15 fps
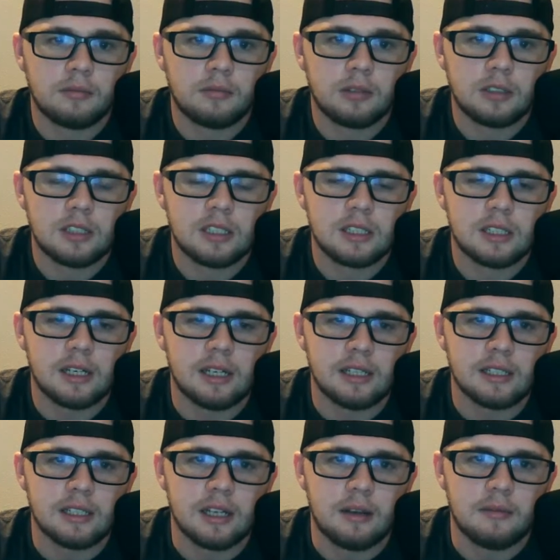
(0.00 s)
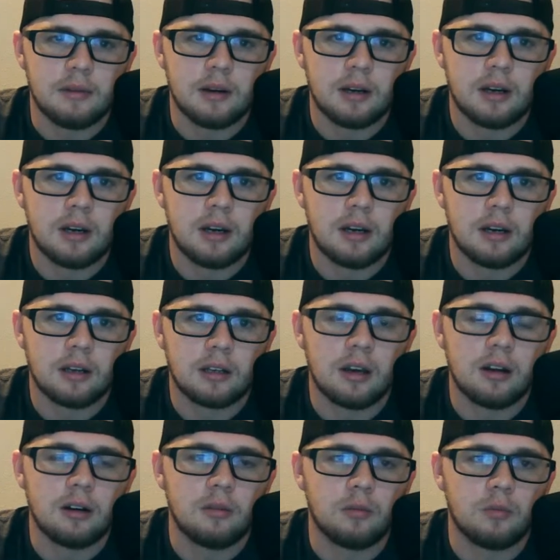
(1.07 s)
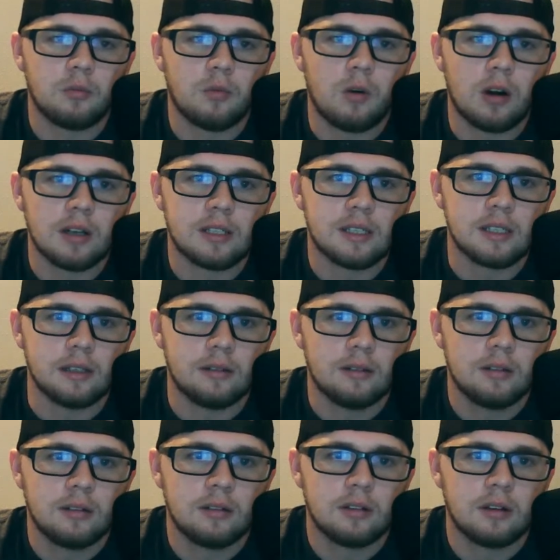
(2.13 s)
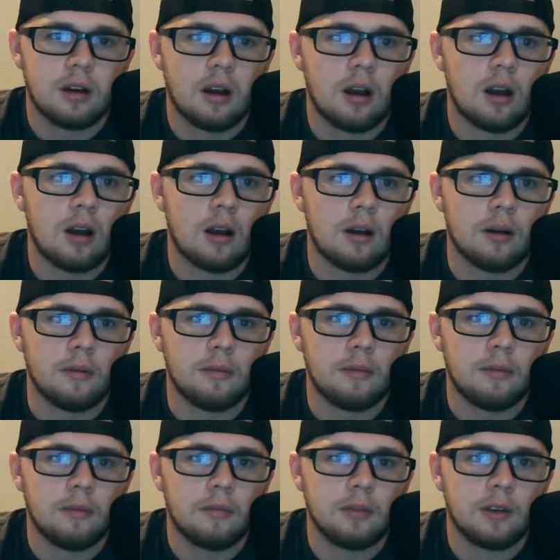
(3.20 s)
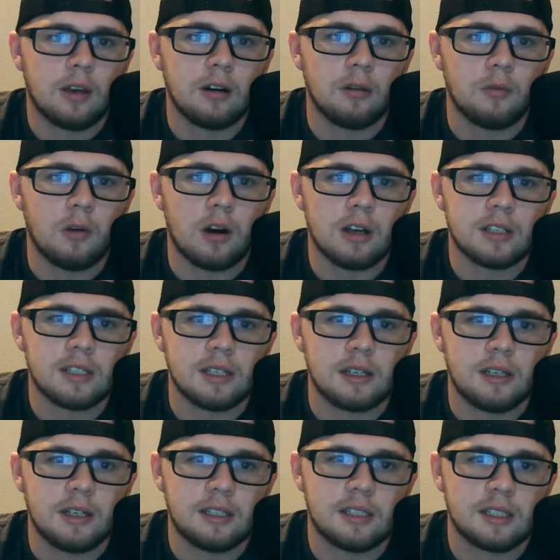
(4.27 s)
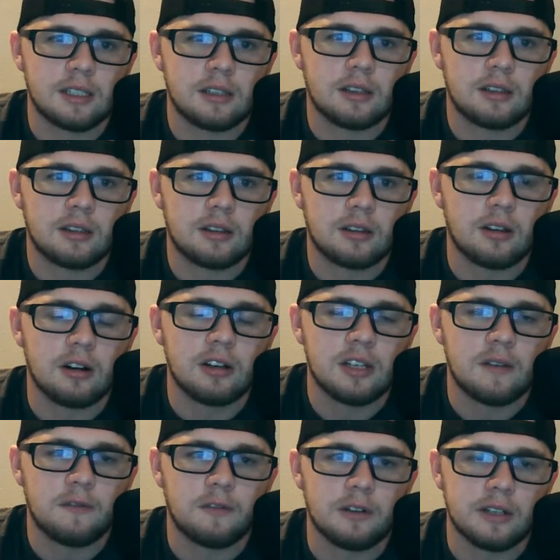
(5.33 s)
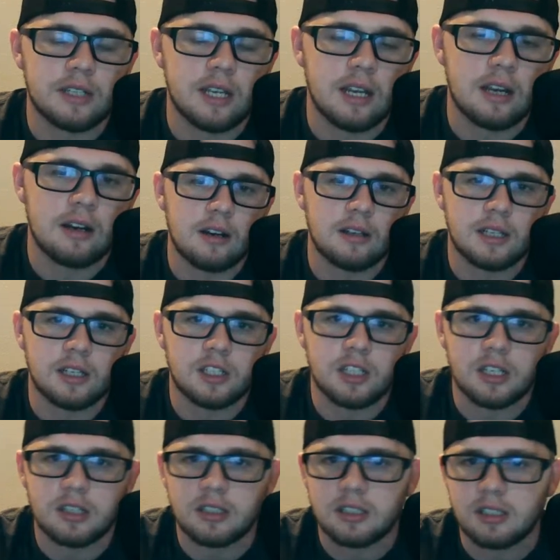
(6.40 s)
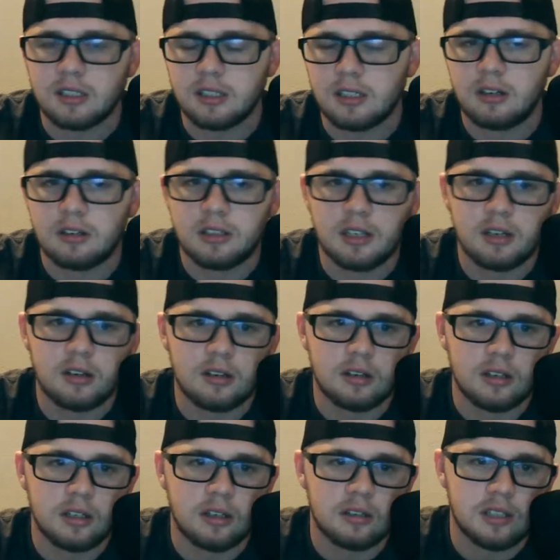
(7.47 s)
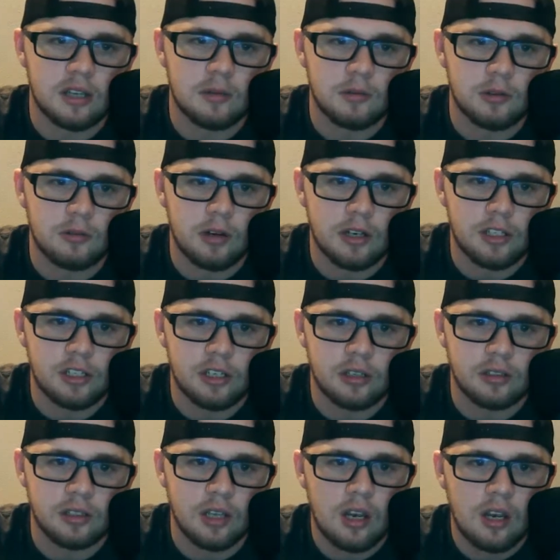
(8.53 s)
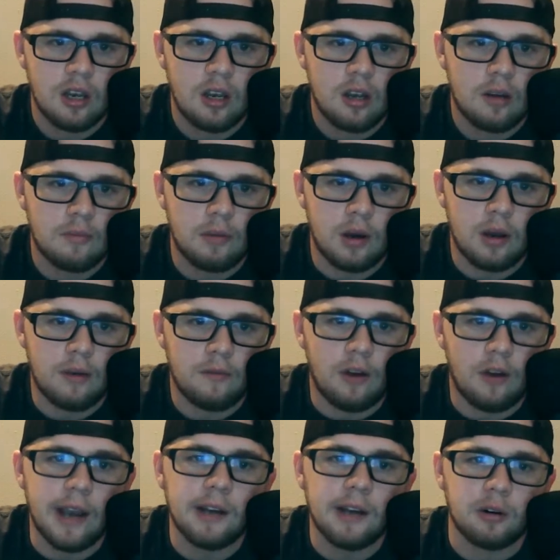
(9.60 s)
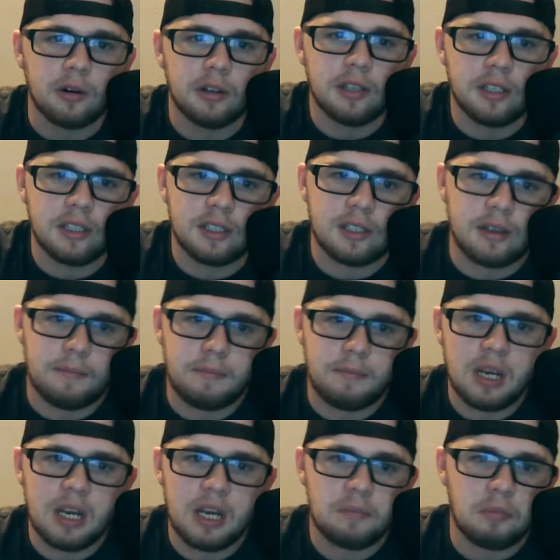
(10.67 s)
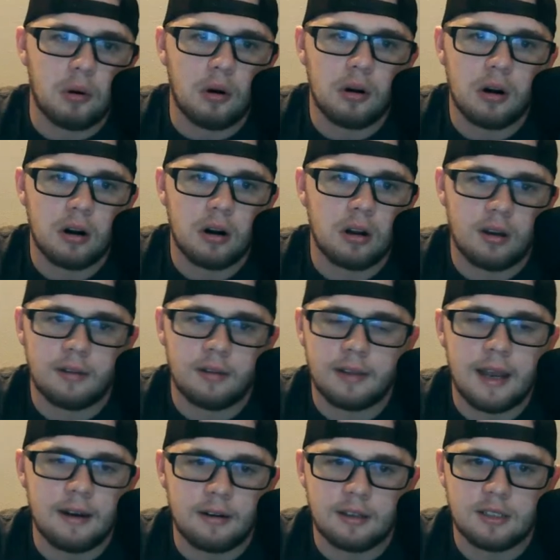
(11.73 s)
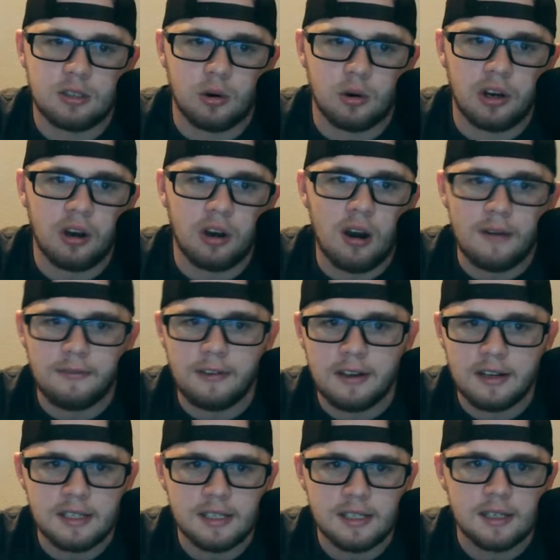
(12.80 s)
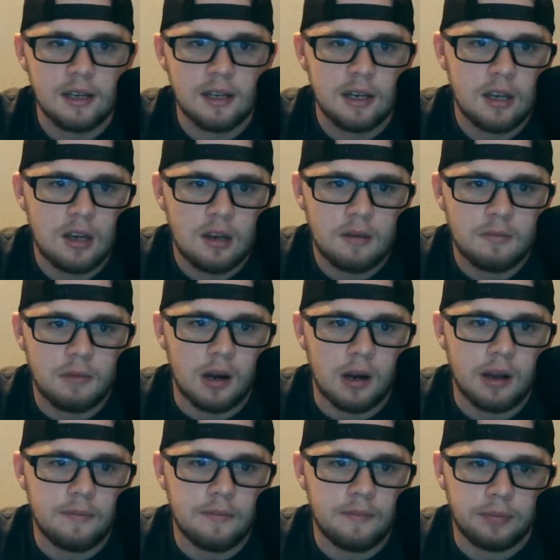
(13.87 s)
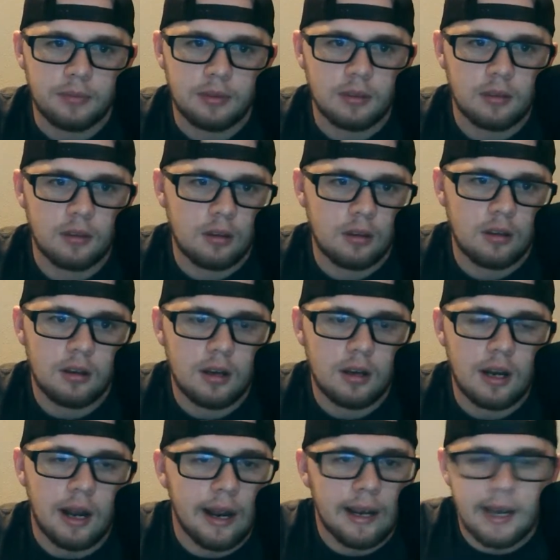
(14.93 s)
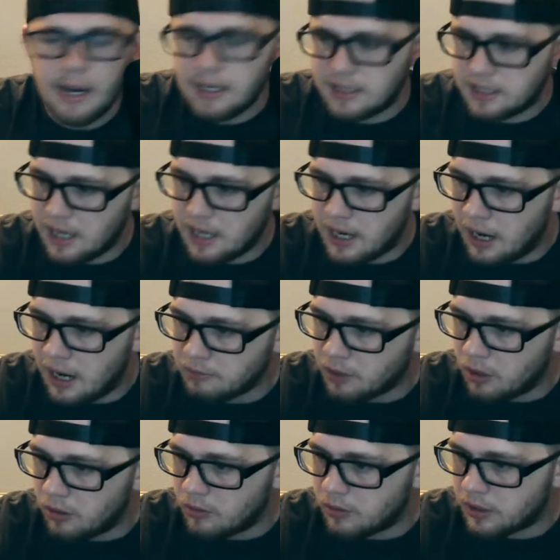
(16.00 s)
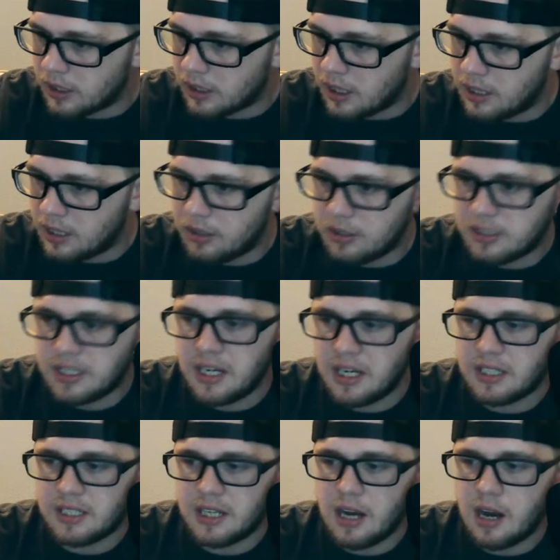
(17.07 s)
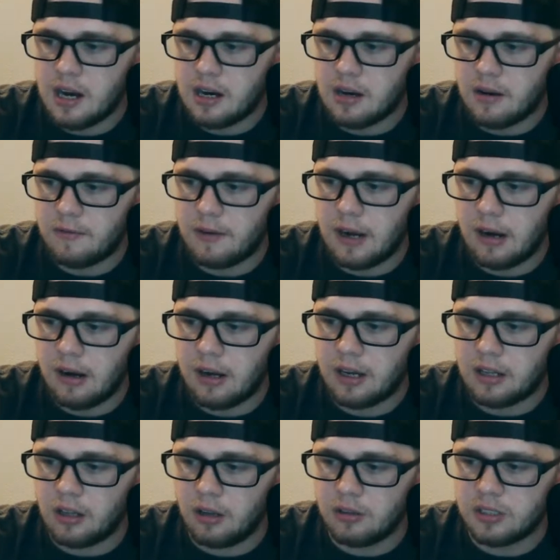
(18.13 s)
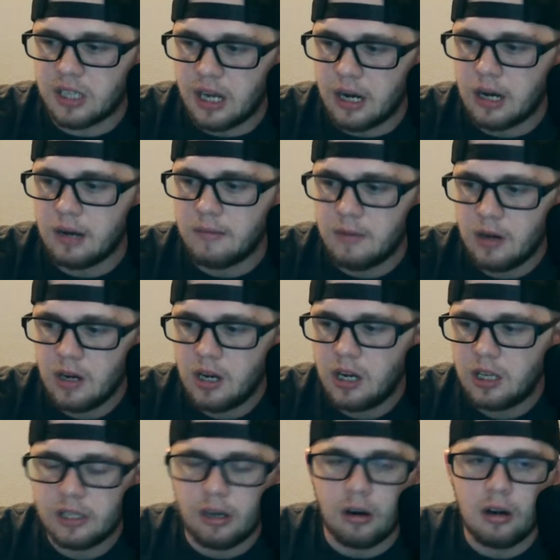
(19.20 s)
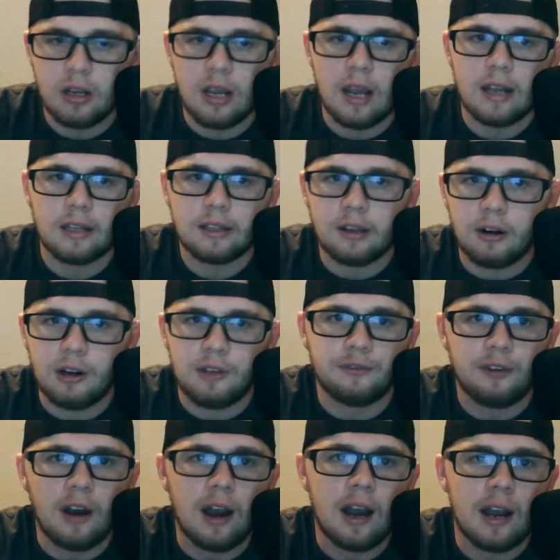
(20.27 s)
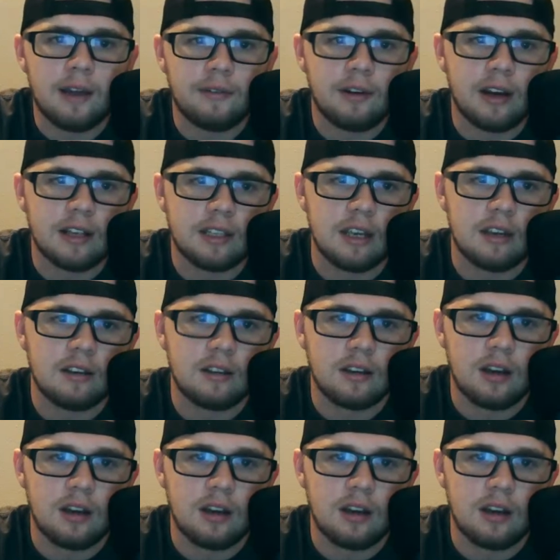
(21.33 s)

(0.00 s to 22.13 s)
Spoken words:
what's this guy's name? Gunnar Watson. Gunnar Watson, he's 13 for 10 touchdowns and interception ratios. But Vital is a big part of that Troy offense. But I got to say, I'm going with UTSA in a very close game. 38-35. I think